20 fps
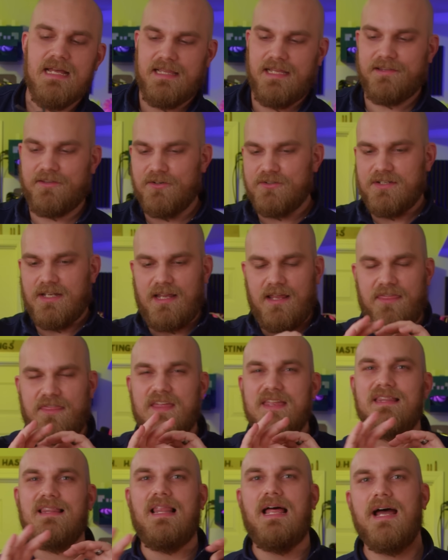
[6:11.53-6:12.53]
Like there's like a
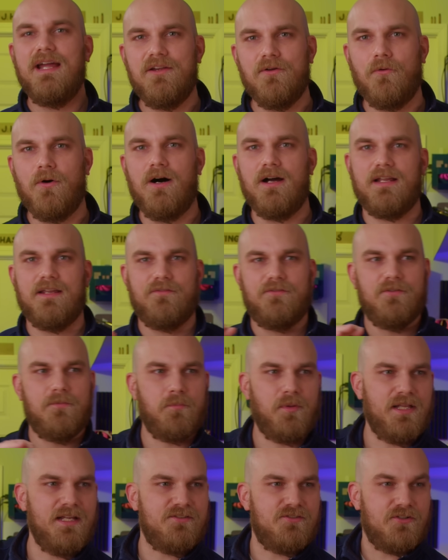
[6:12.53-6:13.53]
thin line to walk. If the
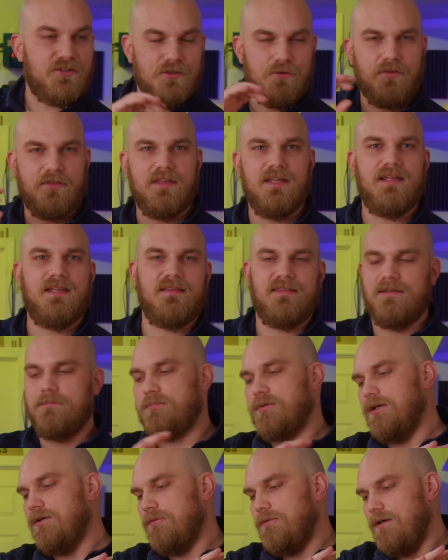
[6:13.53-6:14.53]
blades are too thin, the
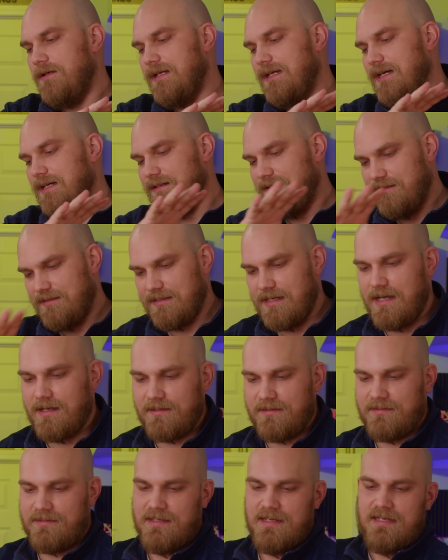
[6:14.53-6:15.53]
print quality kind of
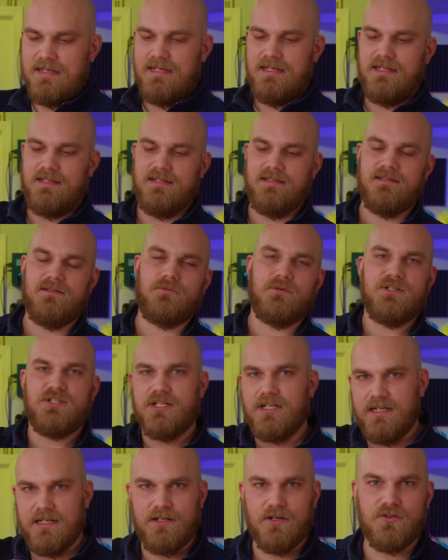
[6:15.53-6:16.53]
sucks and the
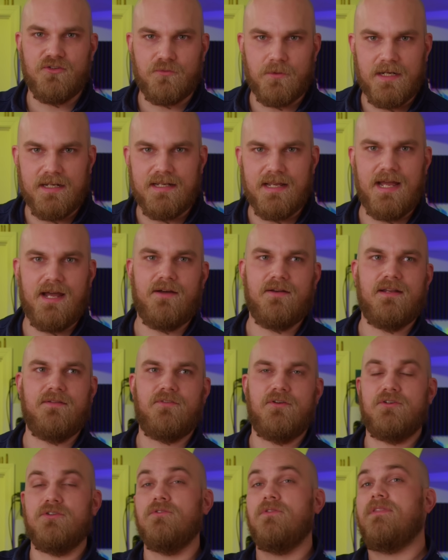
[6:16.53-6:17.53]
rigidity goes way down. If
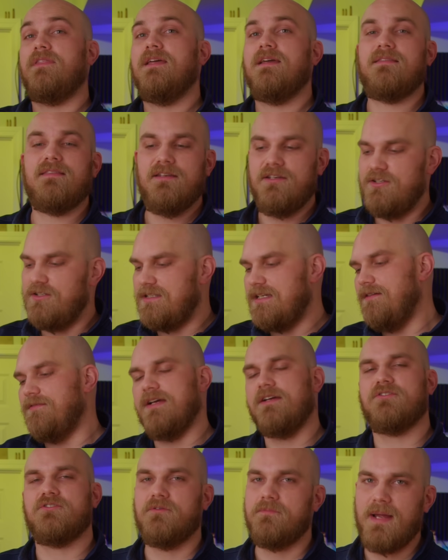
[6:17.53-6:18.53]
they're too thick, then you just have
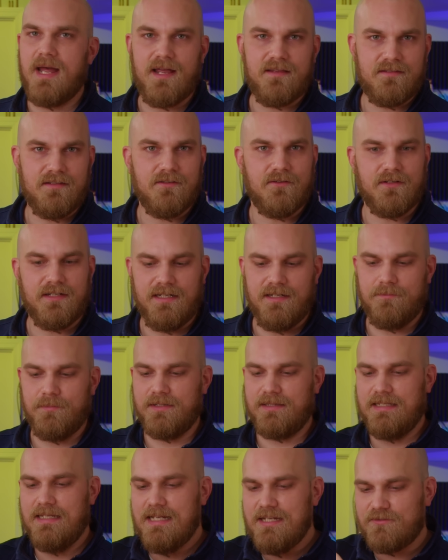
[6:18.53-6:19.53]
extra mass you don't need.
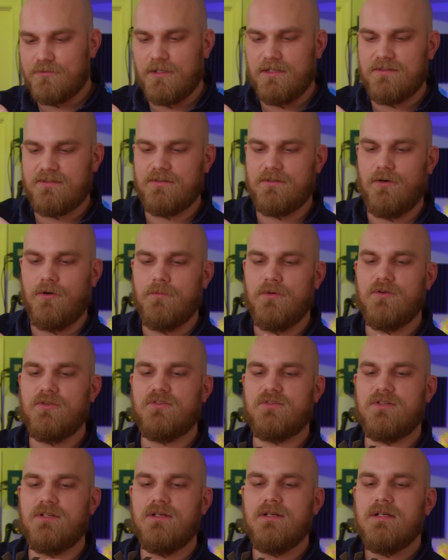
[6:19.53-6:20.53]
But these ones are
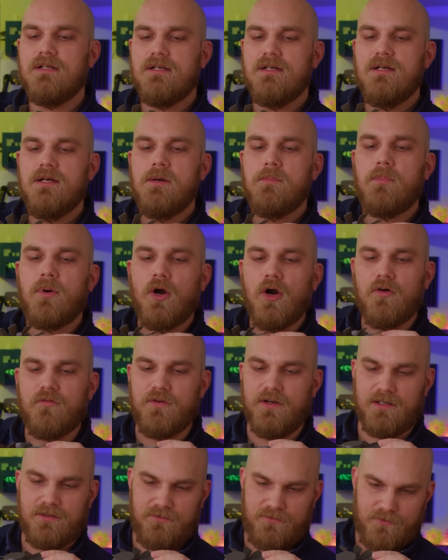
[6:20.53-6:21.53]
almost
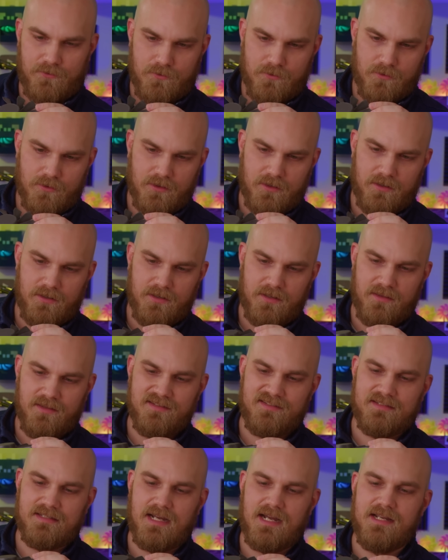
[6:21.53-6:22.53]
perfect for
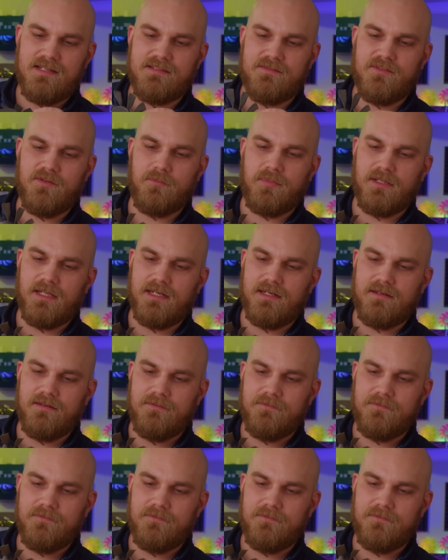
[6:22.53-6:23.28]
the size of the blade.